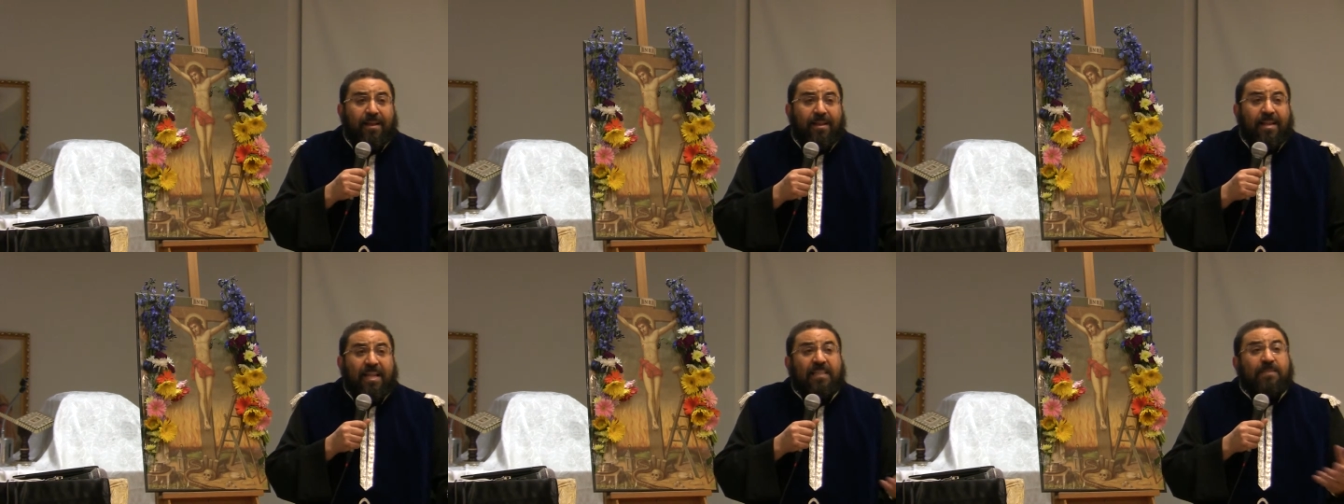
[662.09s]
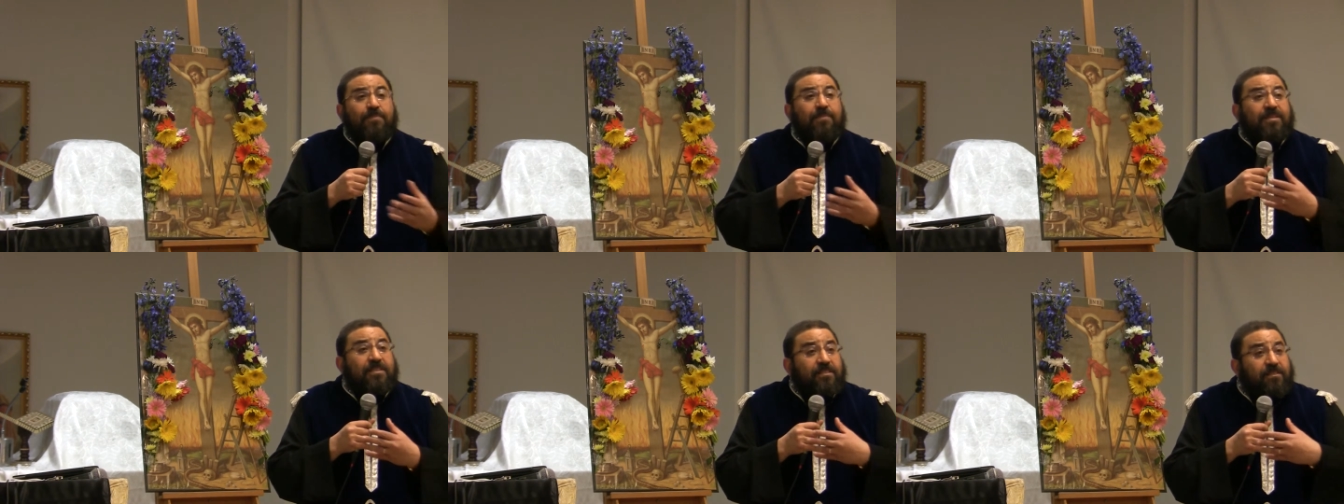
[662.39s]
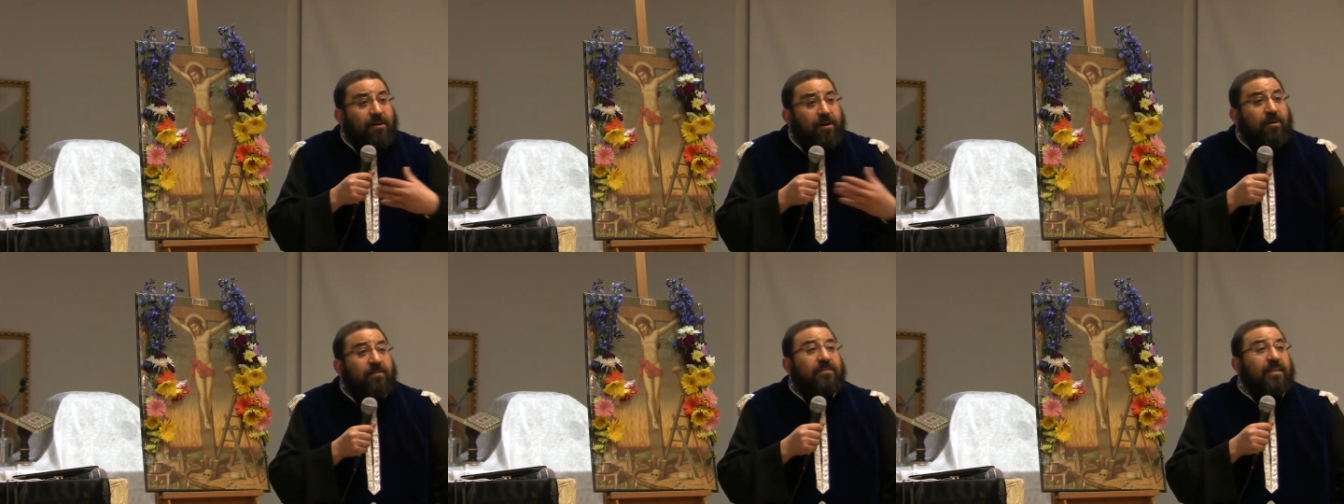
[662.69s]
Let me
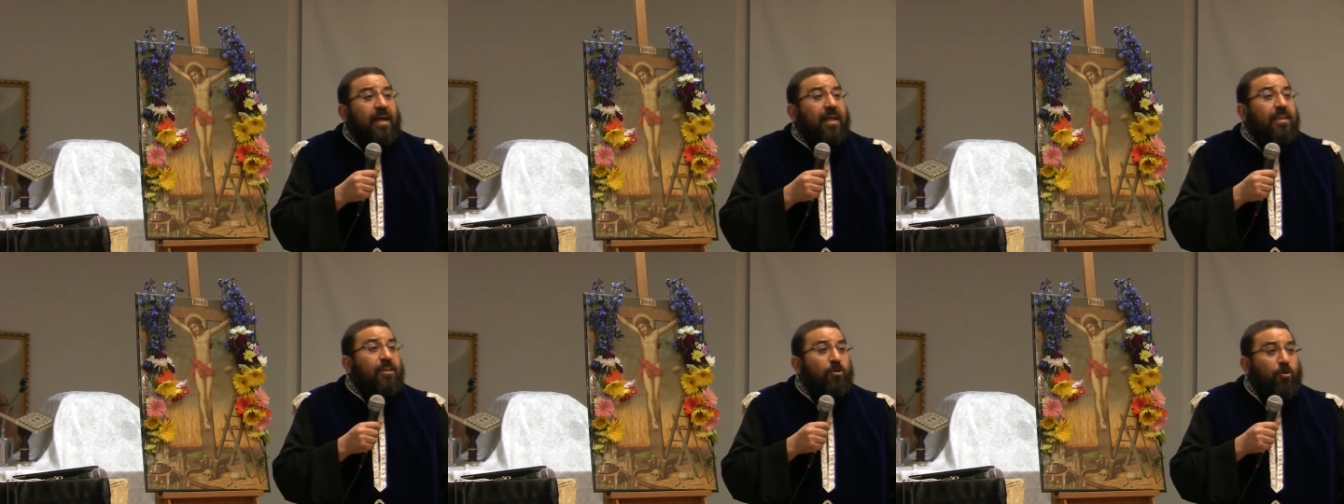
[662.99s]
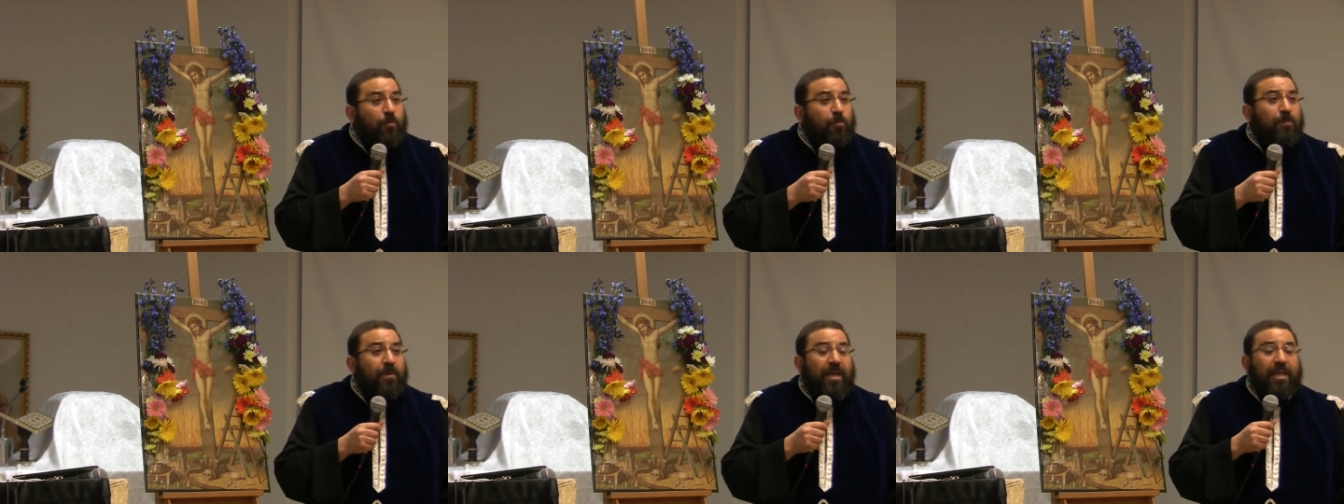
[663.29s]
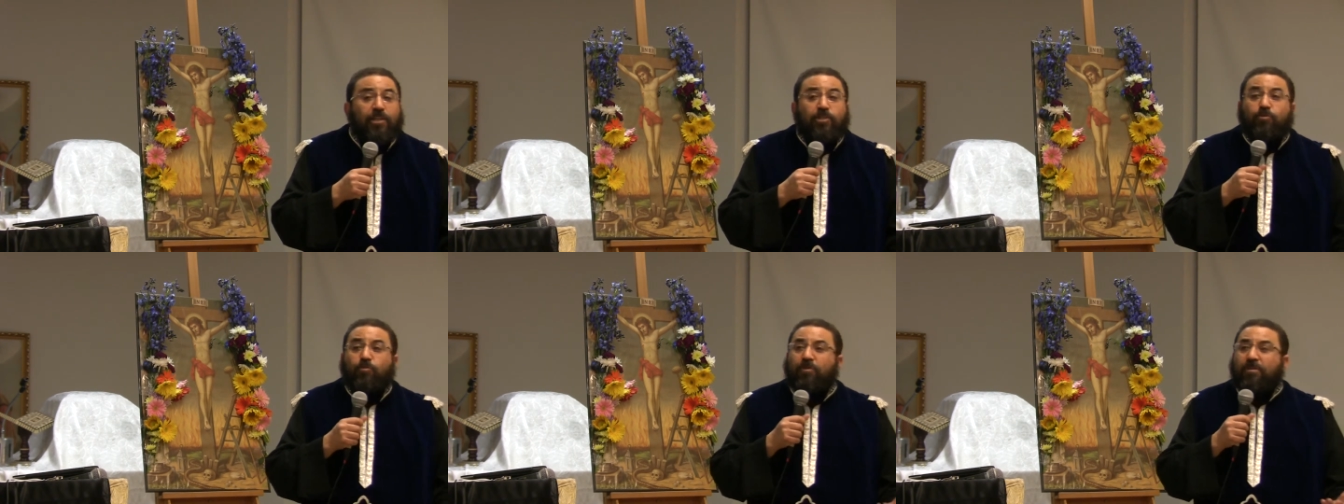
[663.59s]
start a new
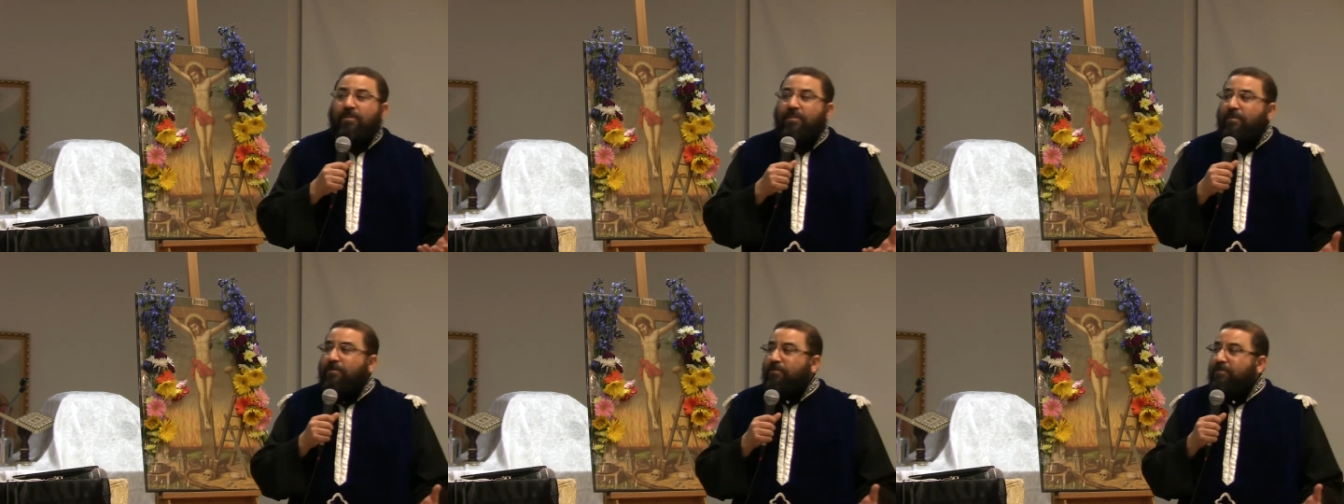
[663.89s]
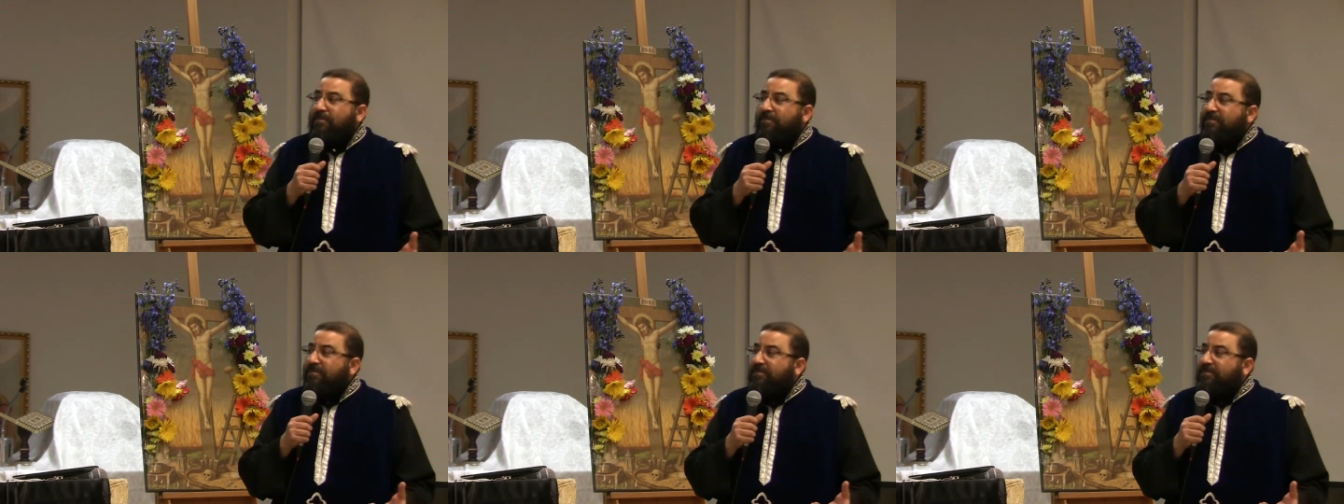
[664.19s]
page with you.